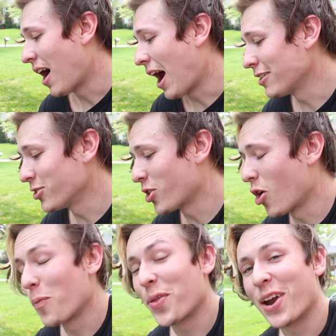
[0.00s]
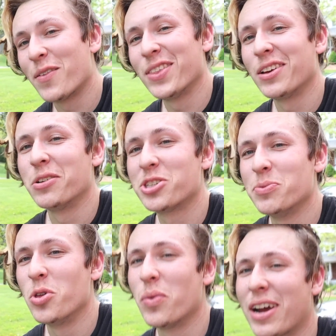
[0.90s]
I just hope that everything goes
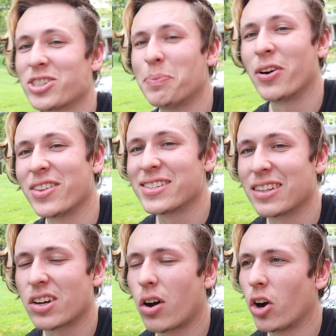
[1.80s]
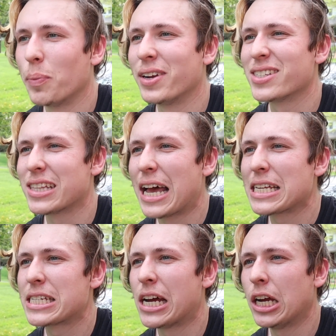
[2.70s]
smooth when actually putting this in the car because
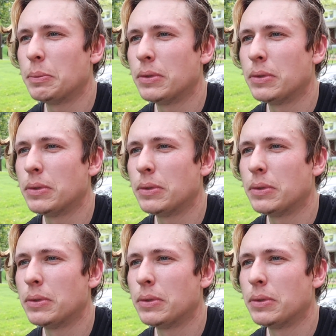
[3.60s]
last time,